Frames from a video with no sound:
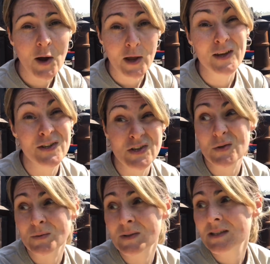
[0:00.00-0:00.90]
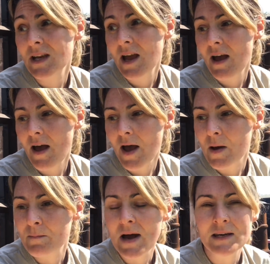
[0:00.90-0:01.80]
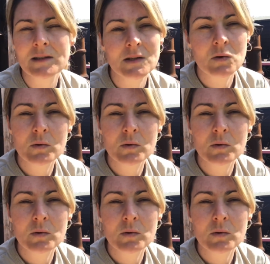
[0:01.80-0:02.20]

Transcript: I can use, and it's